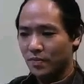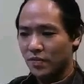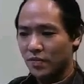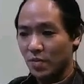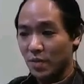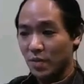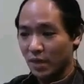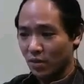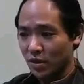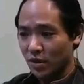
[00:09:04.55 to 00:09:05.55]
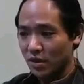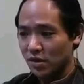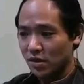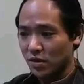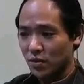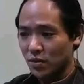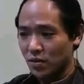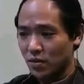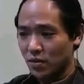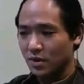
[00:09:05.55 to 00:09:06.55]
Simply by knowing these 2,
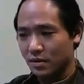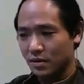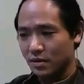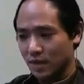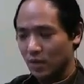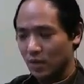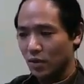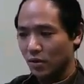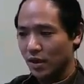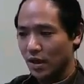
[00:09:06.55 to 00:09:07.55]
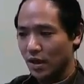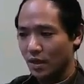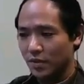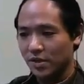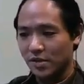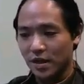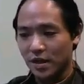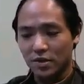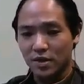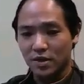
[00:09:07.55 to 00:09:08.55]
it will already help
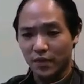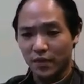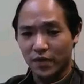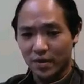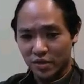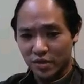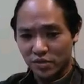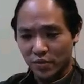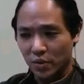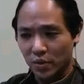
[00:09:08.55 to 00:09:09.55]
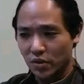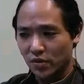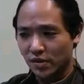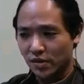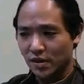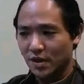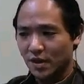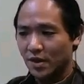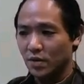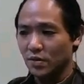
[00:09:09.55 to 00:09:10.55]
decide on the type of image we will use.
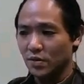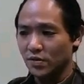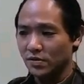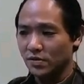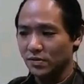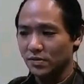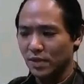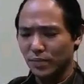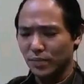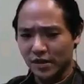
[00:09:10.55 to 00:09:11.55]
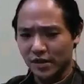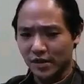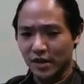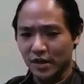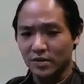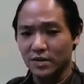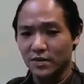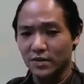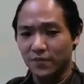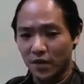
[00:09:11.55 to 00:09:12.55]
It will also help us decide on
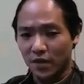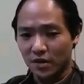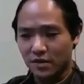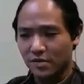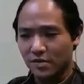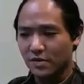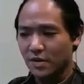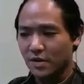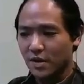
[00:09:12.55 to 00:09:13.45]
the fonts,